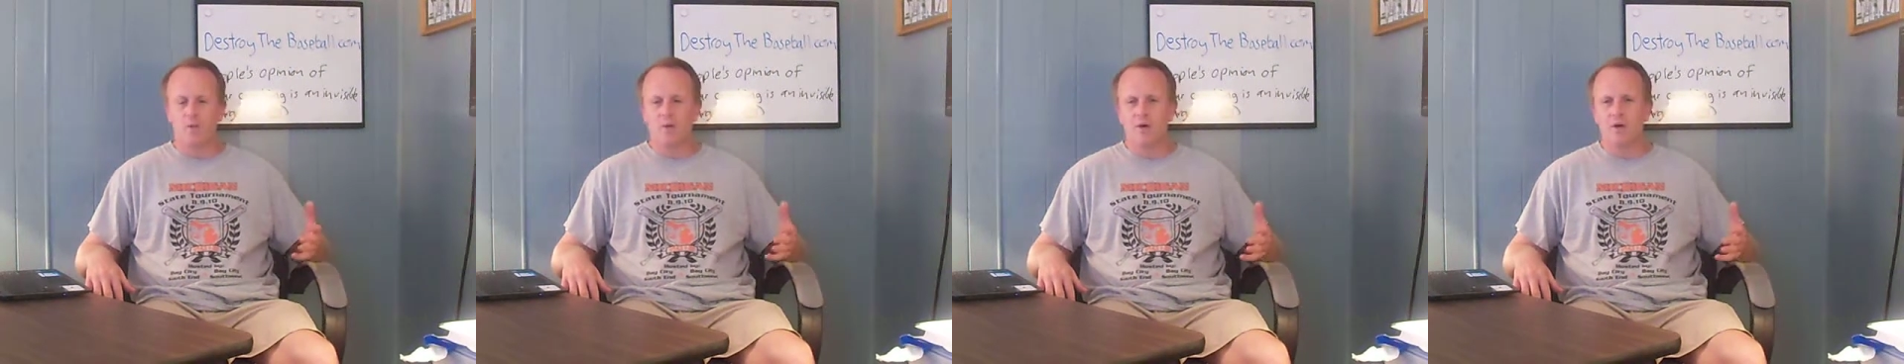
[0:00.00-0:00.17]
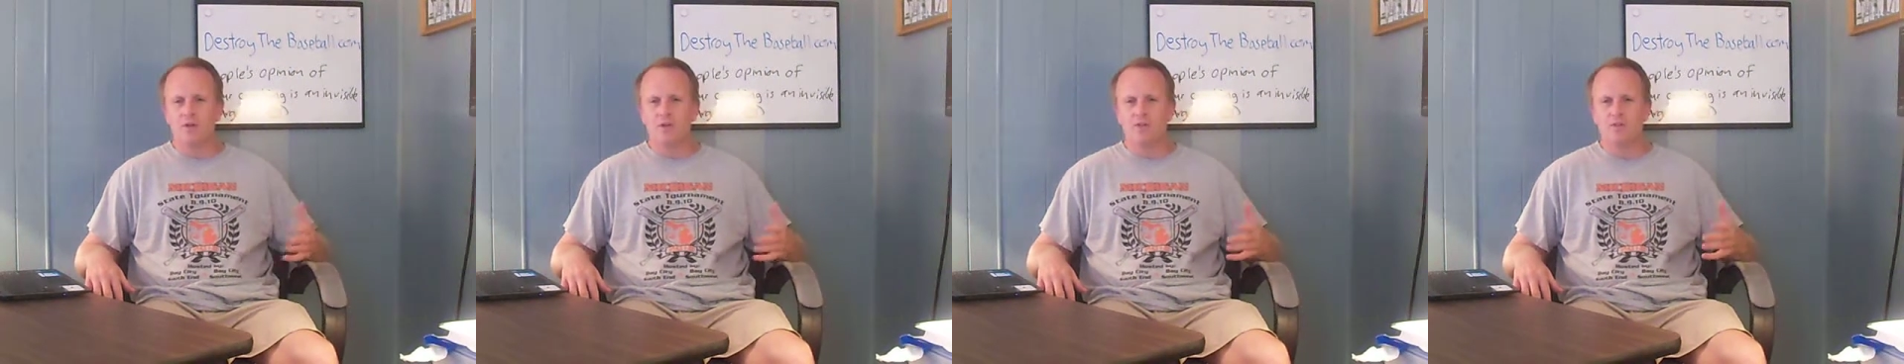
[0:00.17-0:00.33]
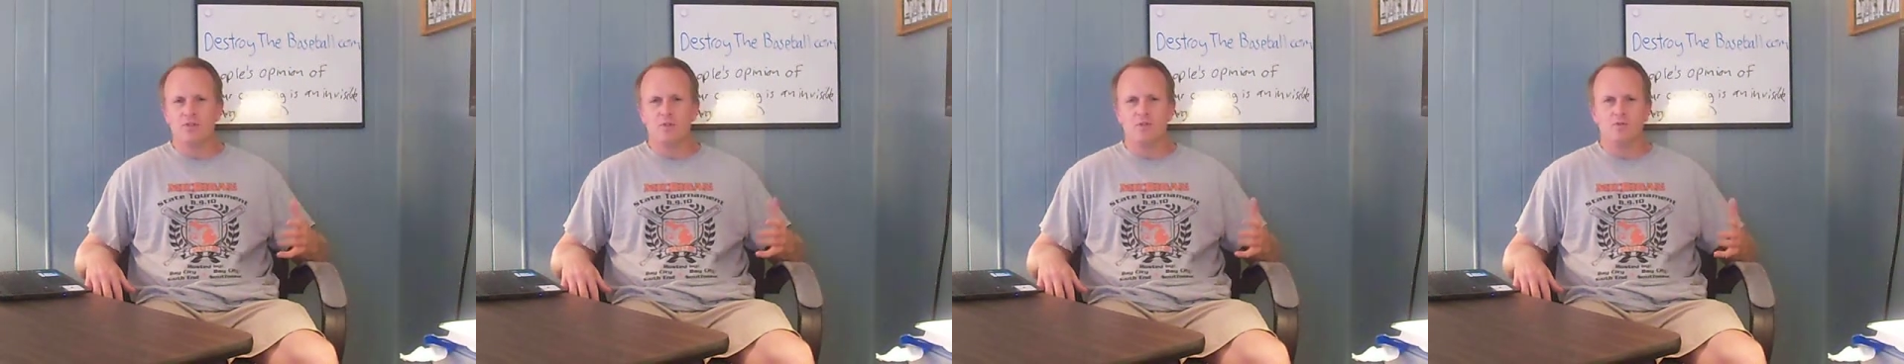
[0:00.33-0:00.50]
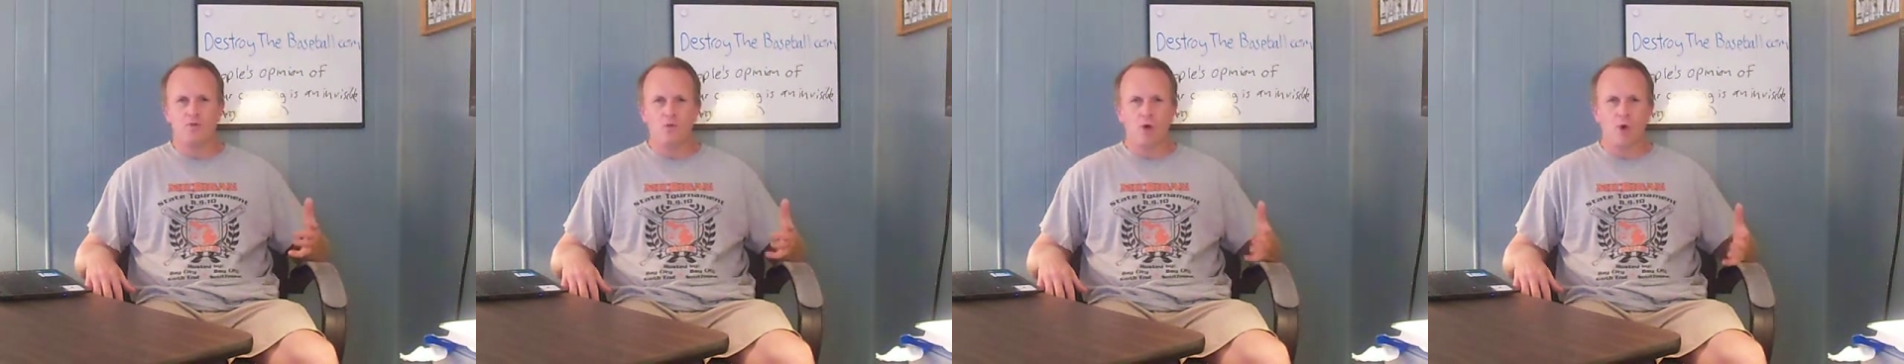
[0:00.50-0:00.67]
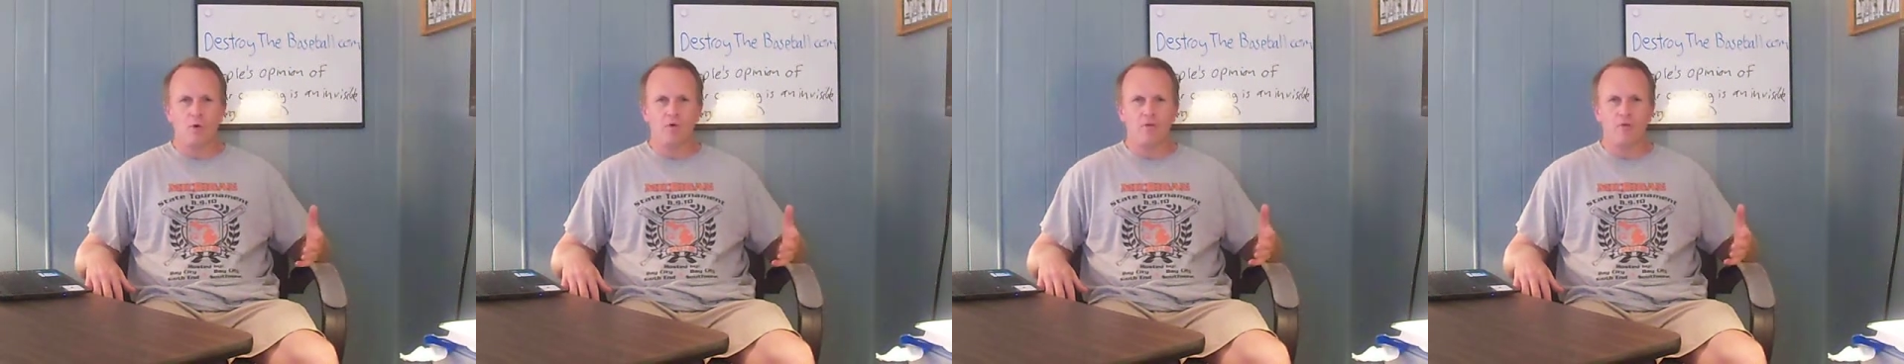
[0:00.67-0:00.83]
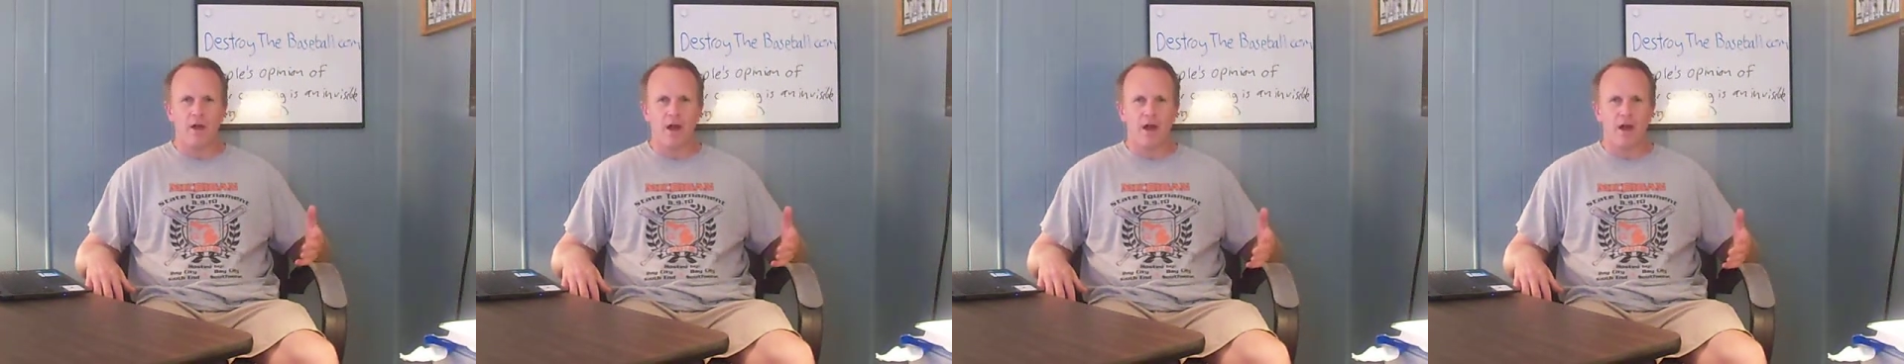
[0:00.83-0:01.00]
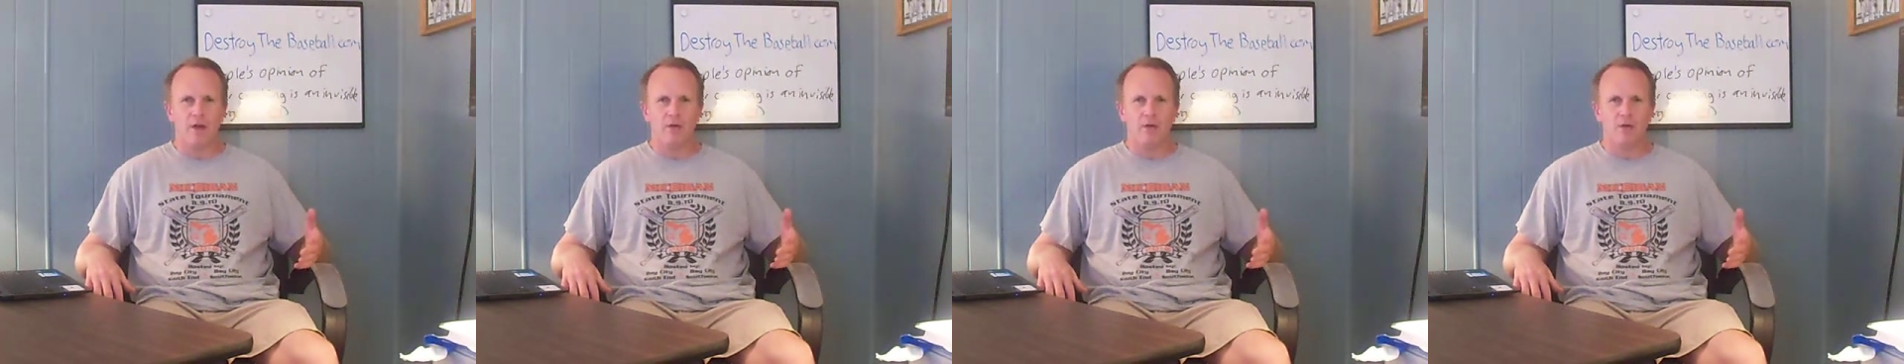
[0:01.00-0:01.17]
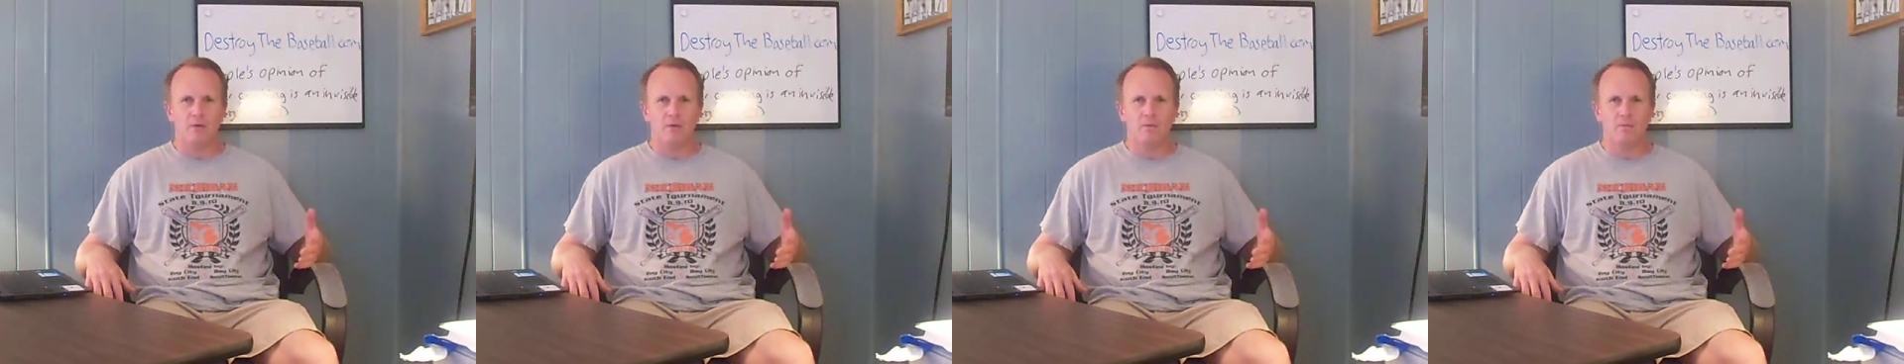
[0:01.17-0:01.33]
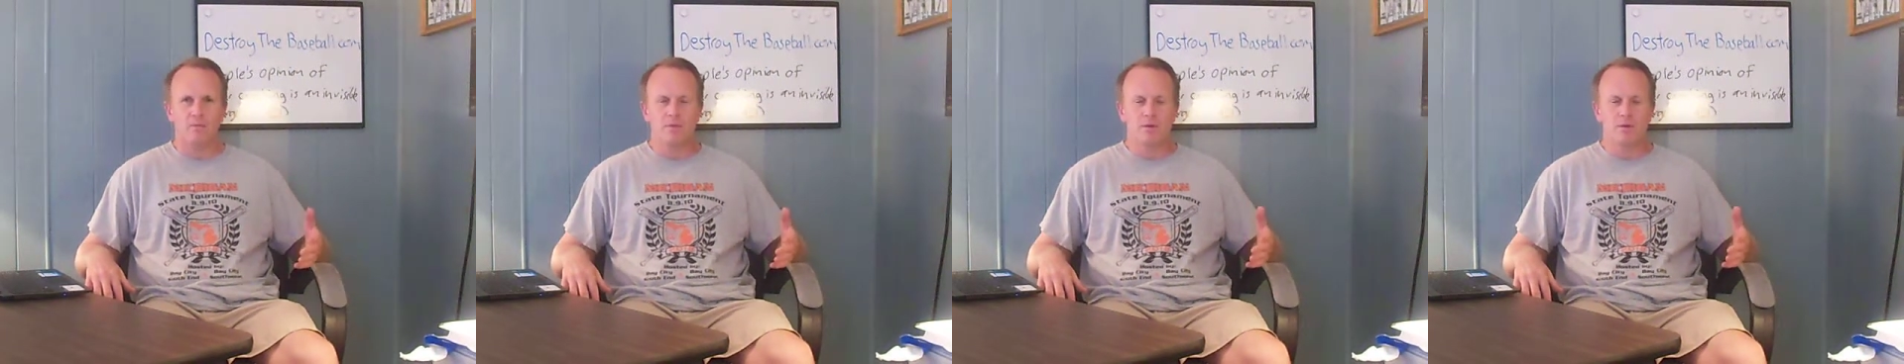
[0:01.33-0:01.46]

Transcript: what is of no value.